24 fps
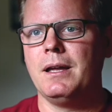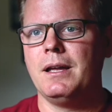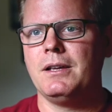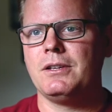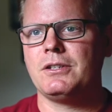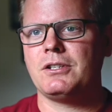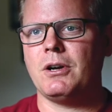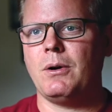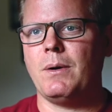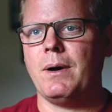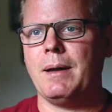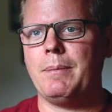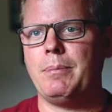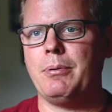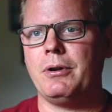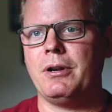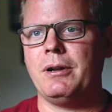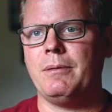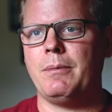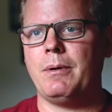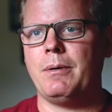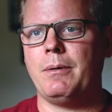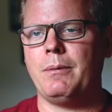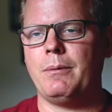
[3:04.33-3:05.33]
So I put
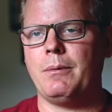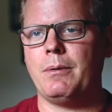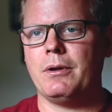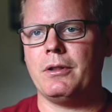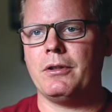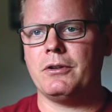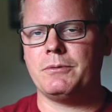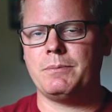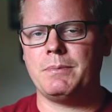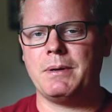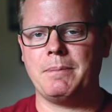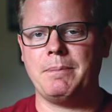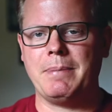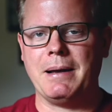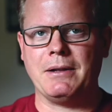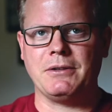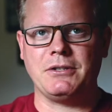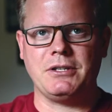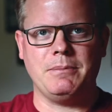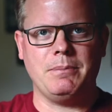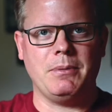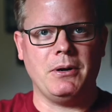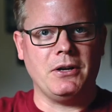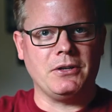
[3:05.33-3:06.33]
him on one of those big
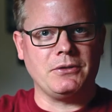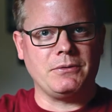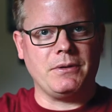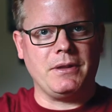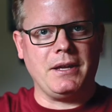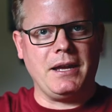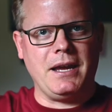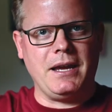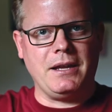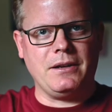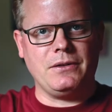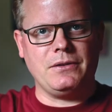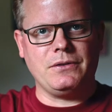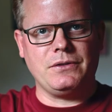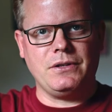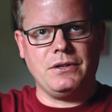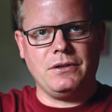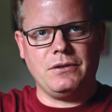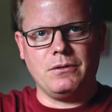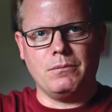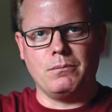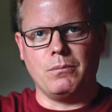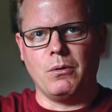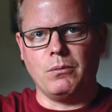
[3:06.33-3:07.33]
bouncy balls with the handles, you
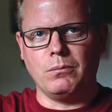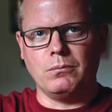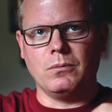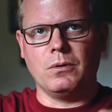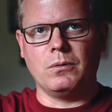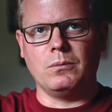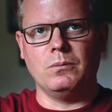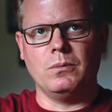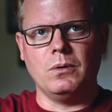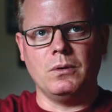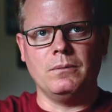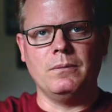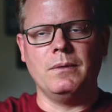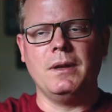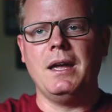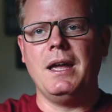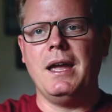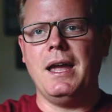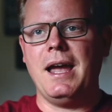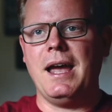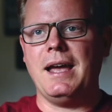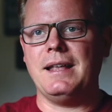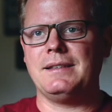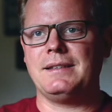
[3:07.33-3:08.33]
know, boom, boom, boom,
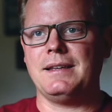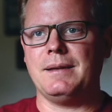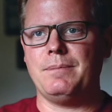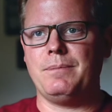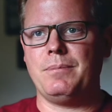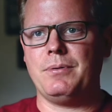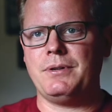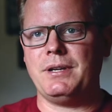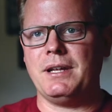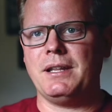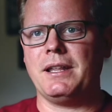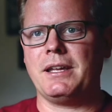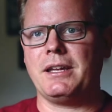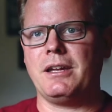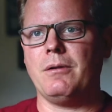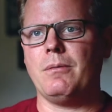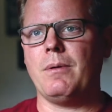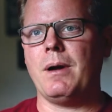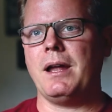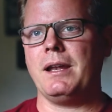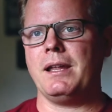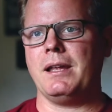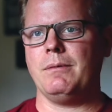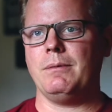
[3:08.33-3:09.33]
and said, pretend like you're
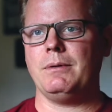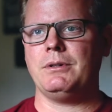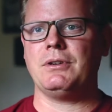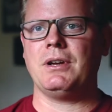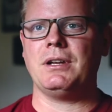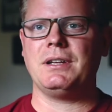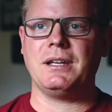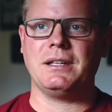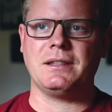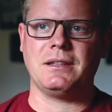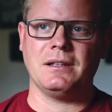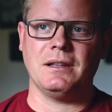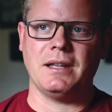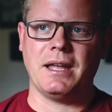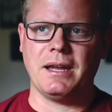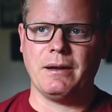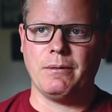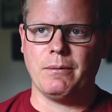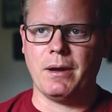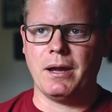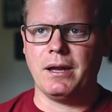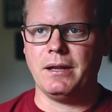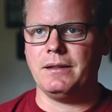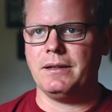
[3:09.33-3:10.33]
riding him. We tried to get the
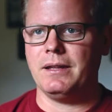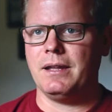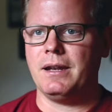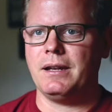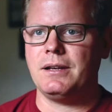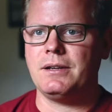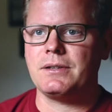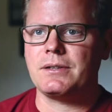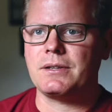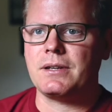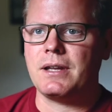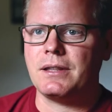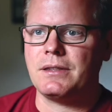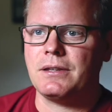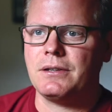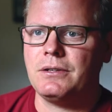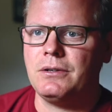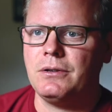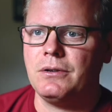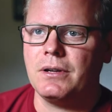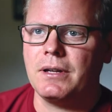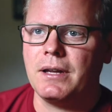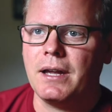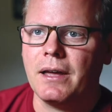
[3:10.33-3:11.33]
light right, and then I just cut the
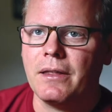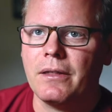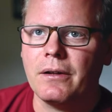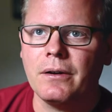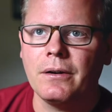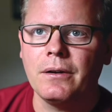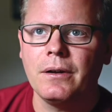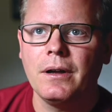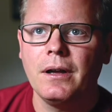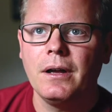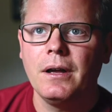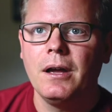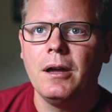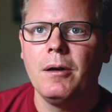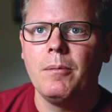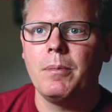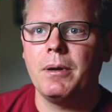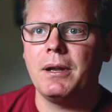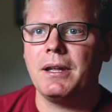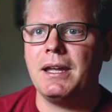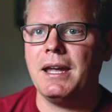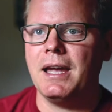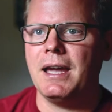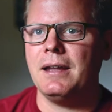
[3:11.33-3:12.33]
two together.
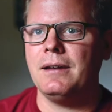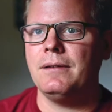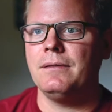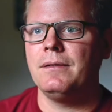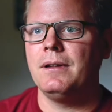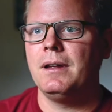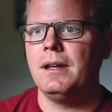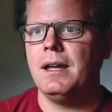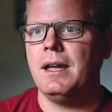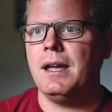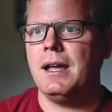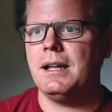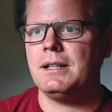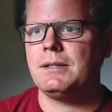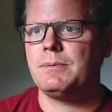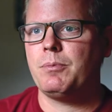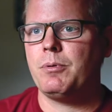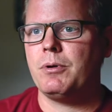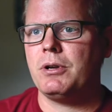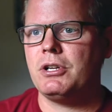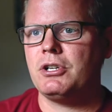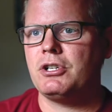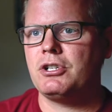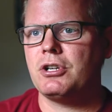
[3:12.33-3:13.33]
But again, it's
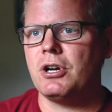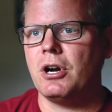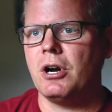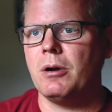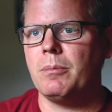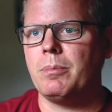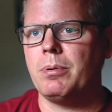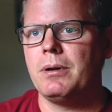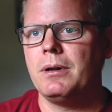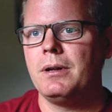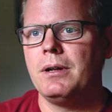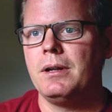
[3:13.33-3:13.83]
pretty sharp.